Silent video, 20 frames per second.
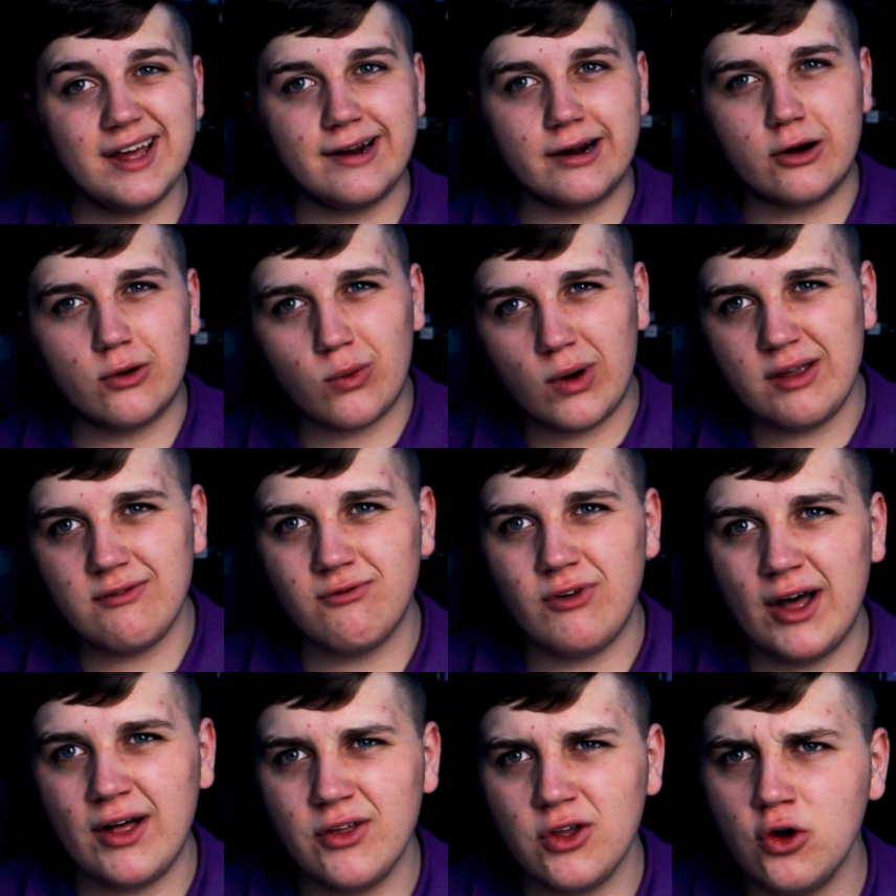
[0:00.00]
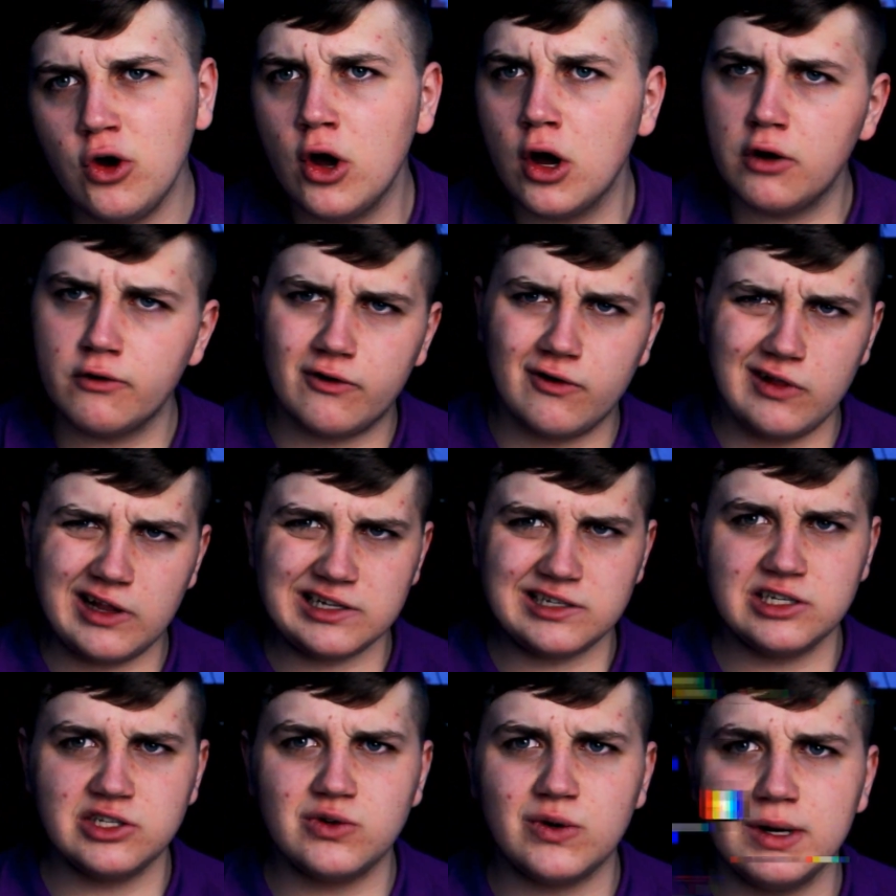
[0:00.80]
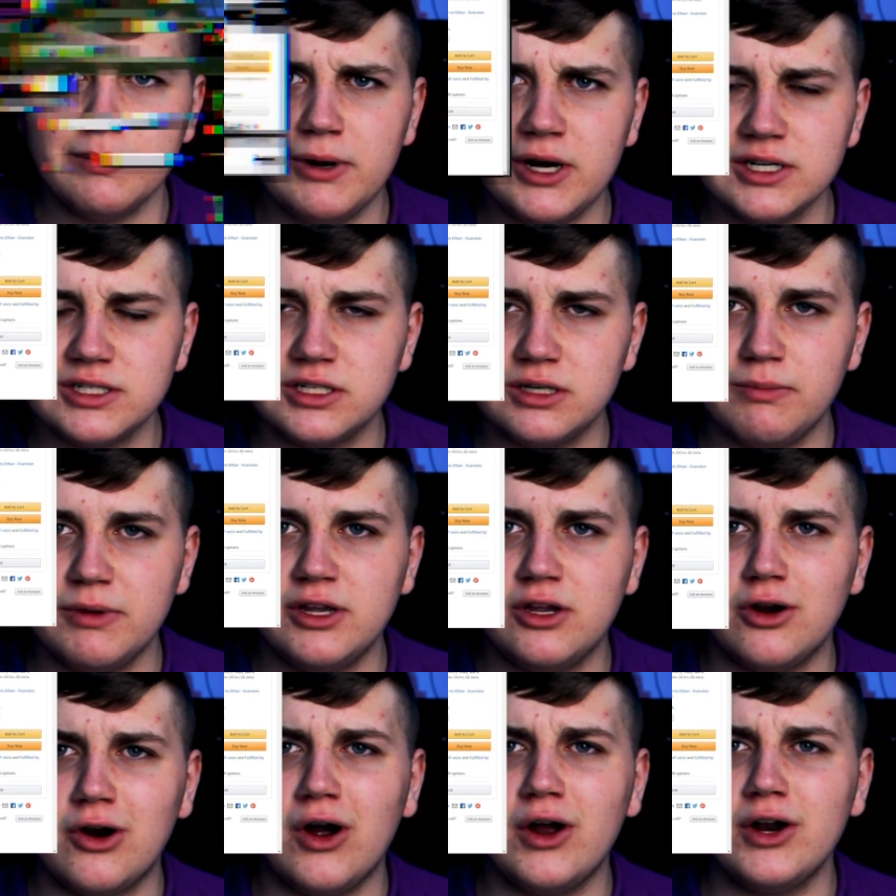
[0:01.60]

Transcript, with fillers: get a great value for less than twenty bucks to make your